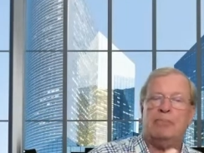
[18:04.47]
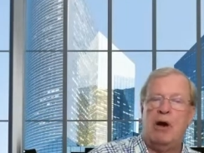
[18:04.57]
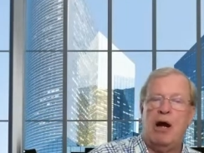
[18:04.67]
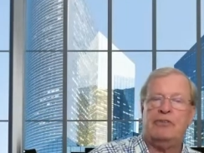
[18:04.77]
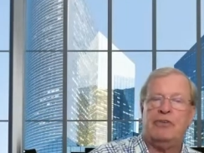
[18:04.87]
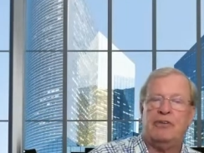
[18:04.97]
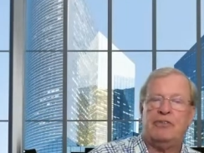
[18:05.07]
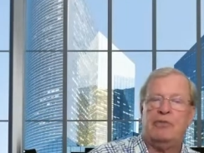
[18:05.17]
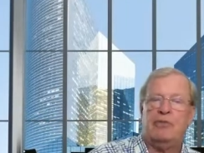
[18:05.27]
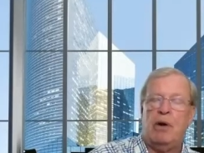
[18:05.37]

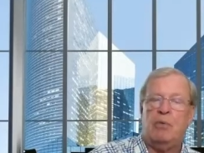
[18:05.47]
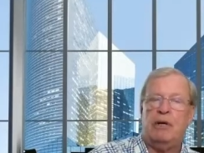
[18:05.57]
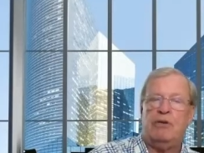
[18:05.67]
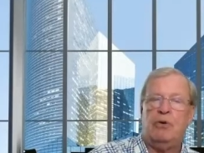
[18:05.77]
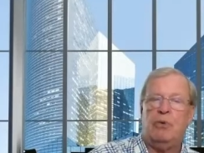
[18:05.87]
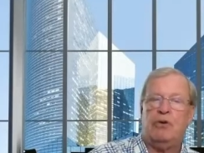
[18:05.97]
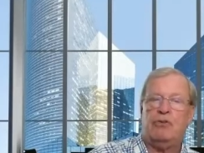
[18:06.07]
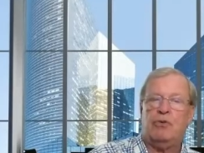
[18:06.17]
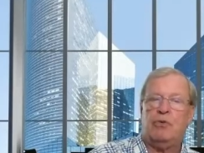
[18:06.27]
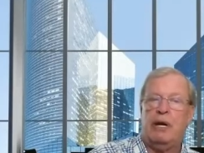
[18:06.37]
process of what we do
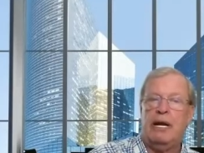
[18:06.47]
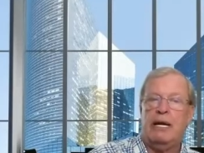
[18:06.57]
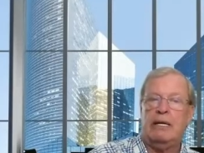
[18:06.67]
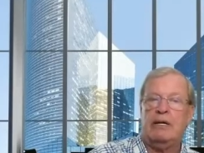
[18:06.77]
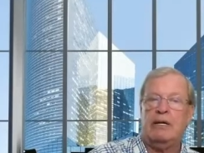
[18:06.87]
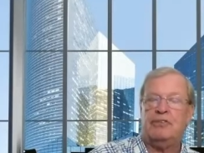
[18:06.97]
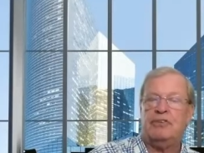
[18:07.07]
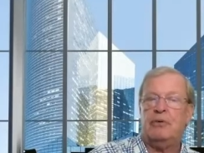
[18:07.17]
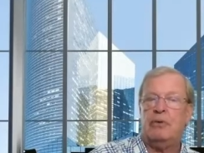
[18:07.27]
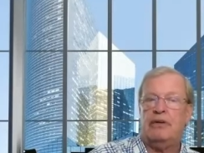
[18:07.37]
is creating a
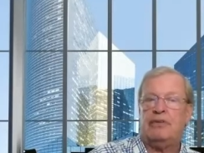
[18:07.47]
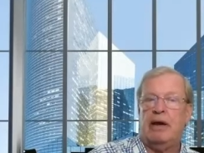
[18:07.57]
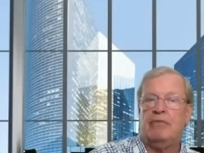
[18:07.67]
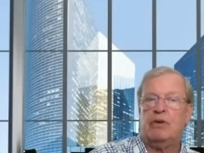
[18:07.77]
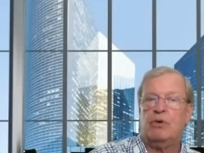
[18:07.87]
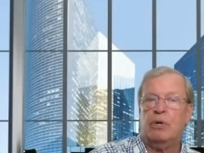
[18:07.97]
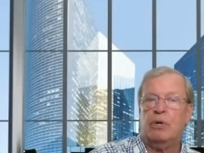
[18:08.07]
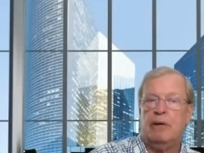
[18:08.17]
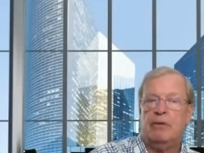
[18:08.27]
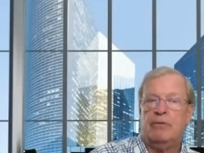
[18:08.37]
series of
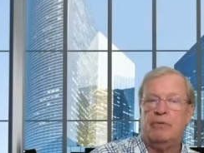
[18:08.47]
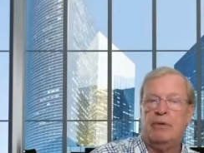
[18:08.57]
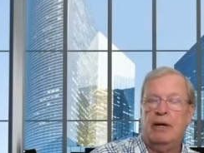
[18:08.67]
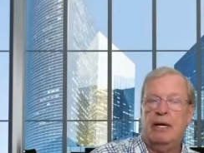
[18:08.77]
agreements